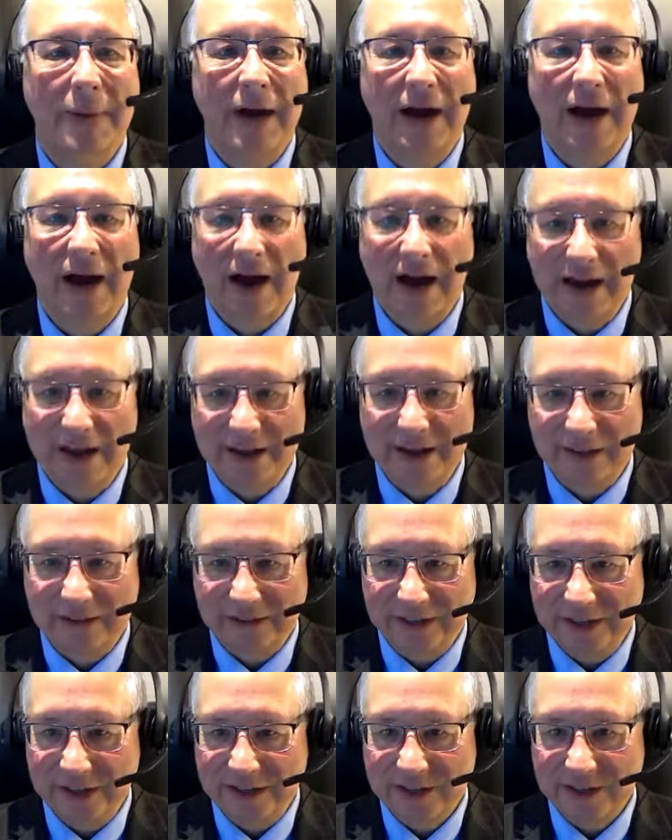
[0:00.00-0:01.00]
I at
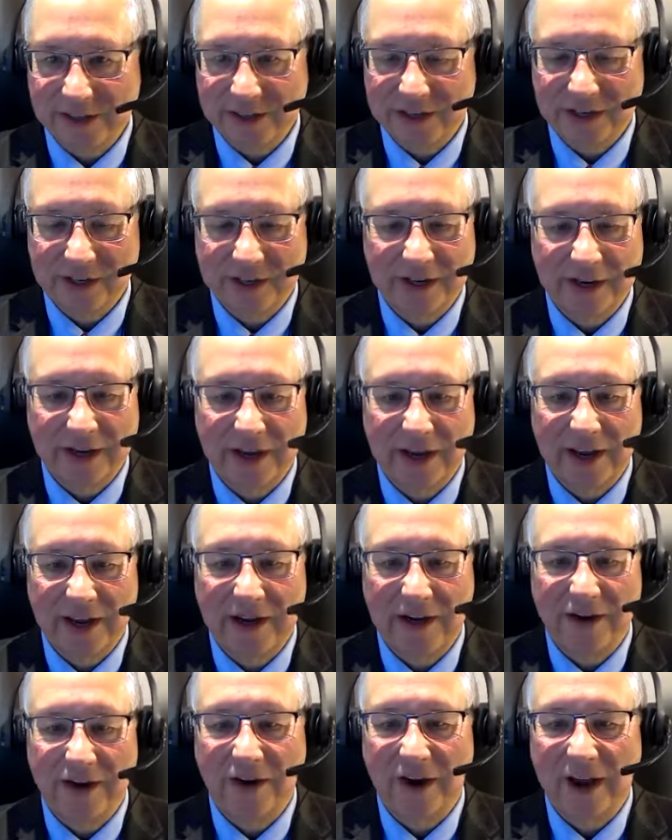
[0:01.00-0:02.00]
least
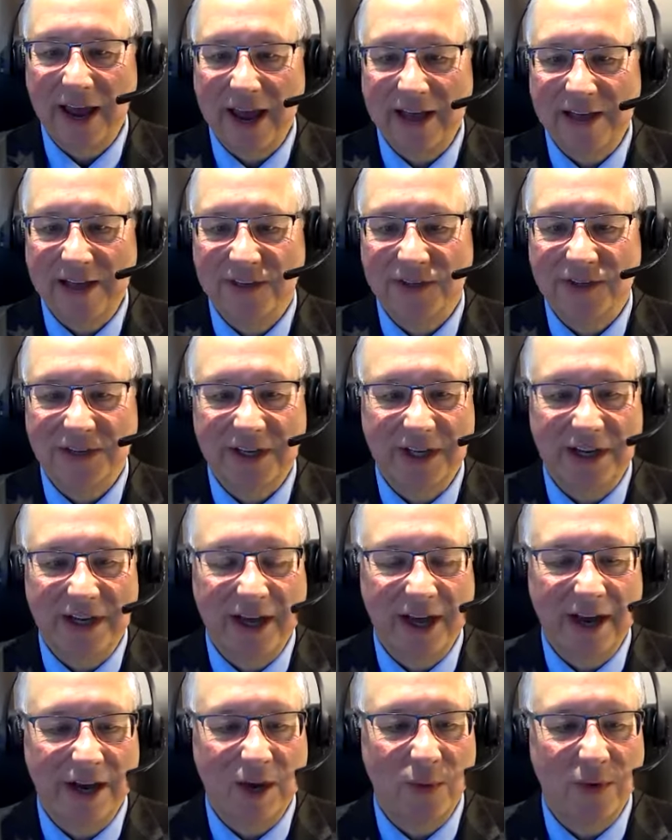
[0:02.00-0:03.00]
here can't
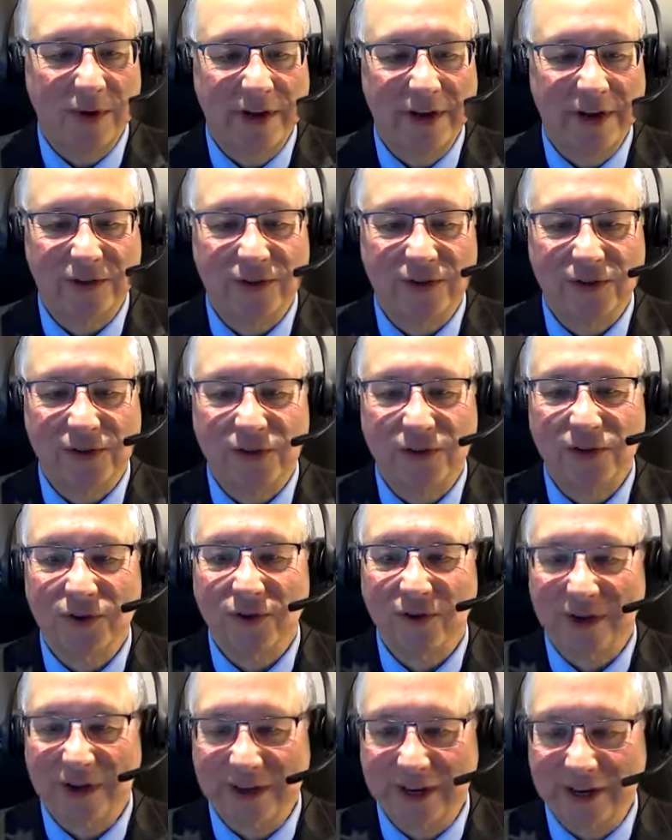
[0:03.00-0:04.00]
see anyone else's
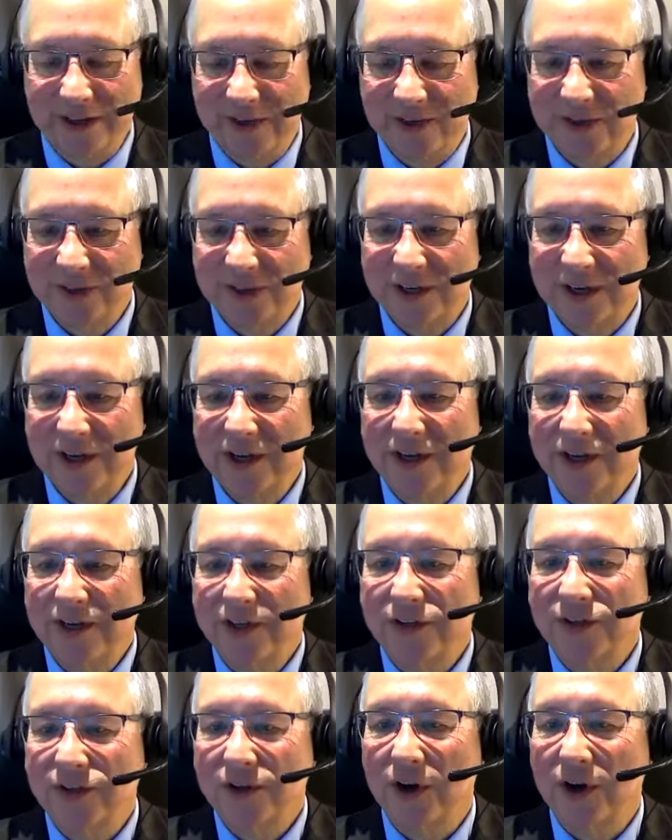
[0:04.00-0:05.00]
screens.
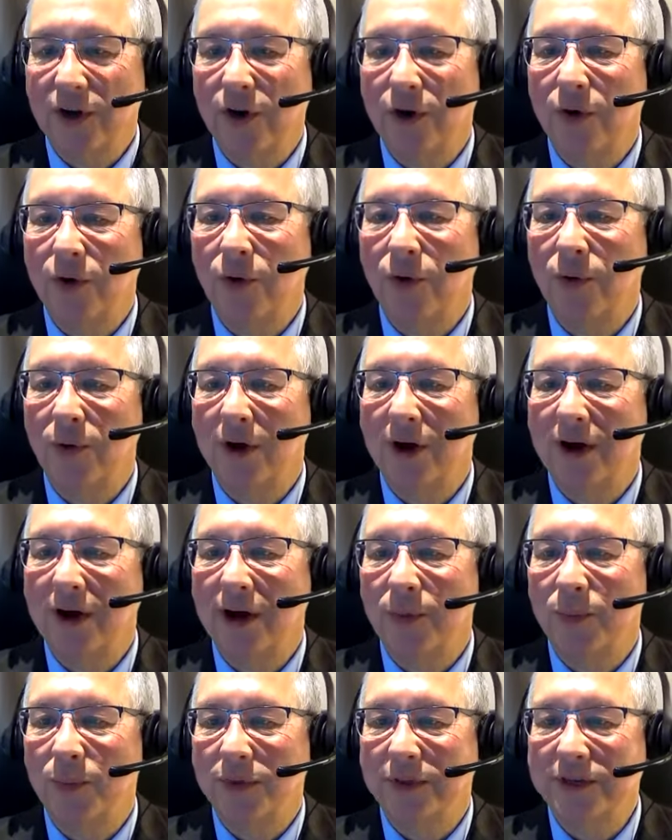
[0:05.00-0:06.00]

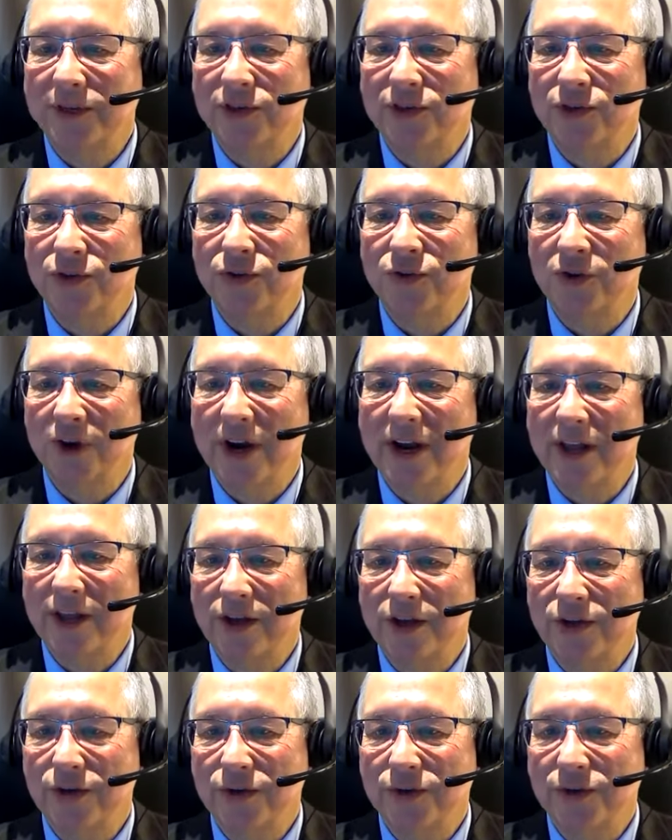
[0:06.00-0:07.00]
So please do try to
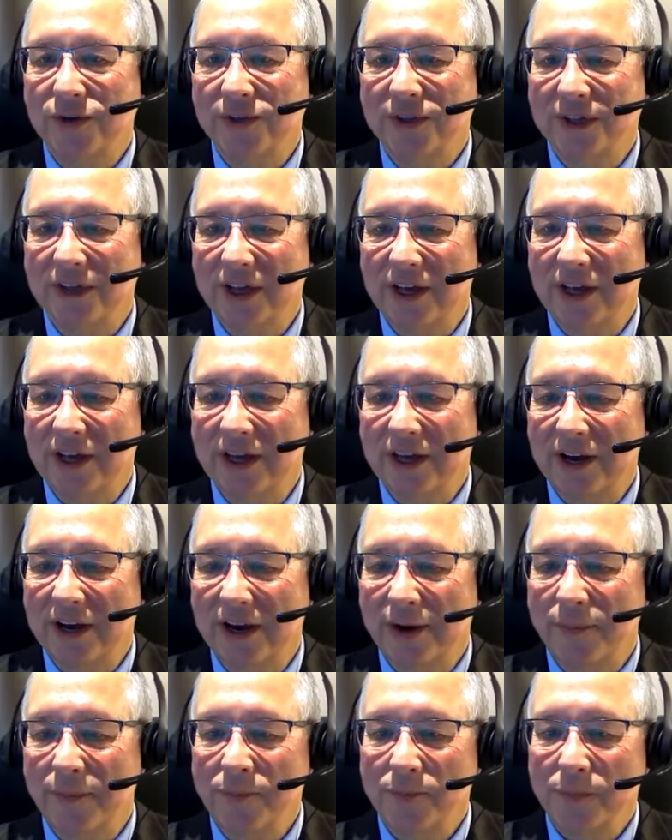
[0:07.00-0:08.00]
use
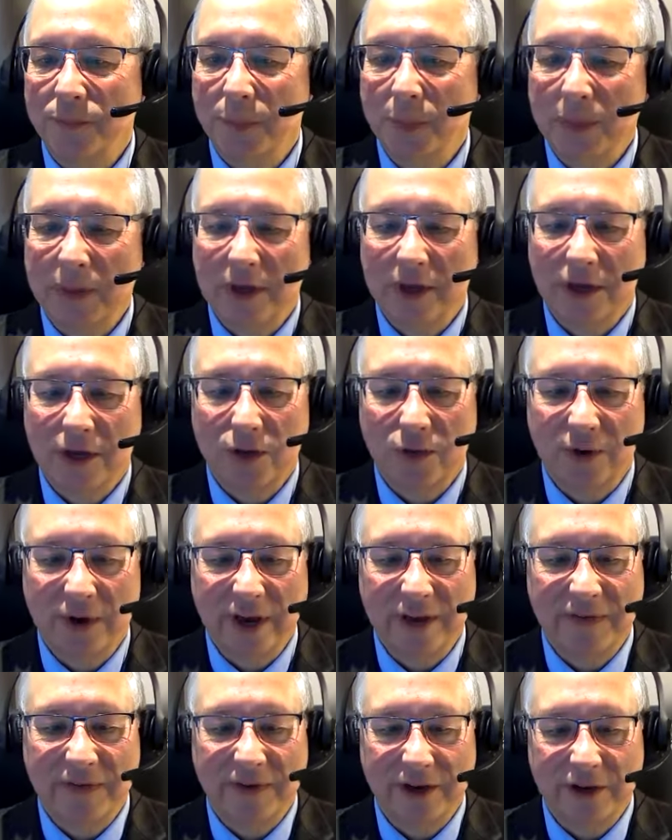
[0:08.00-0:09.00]
the
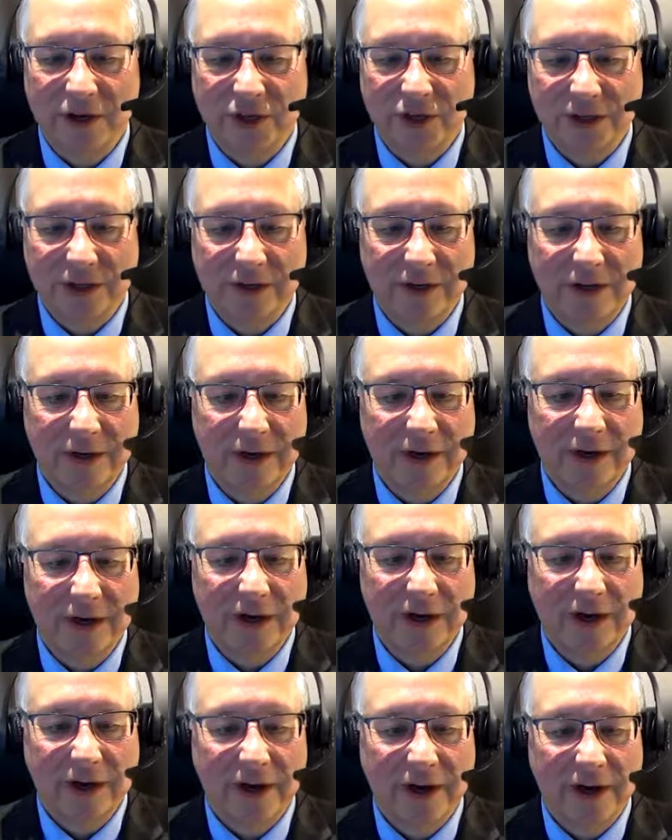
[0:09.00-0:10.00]
Q&A function
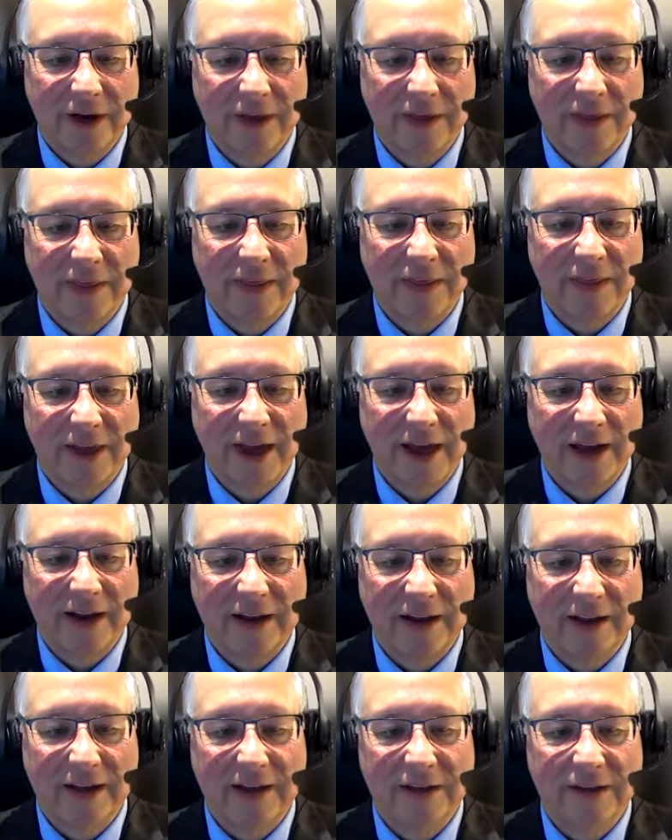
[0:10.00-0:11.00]
that
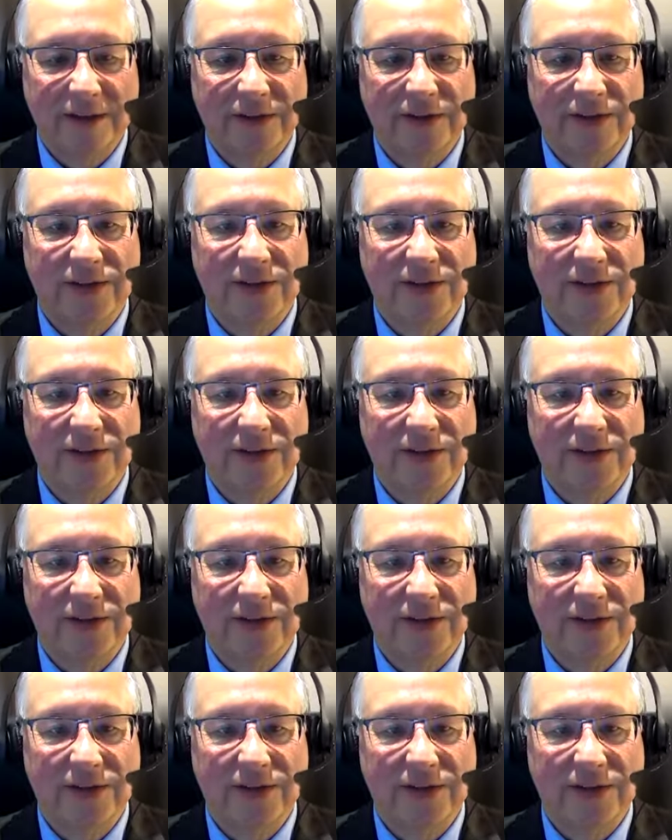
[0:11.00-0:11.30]
is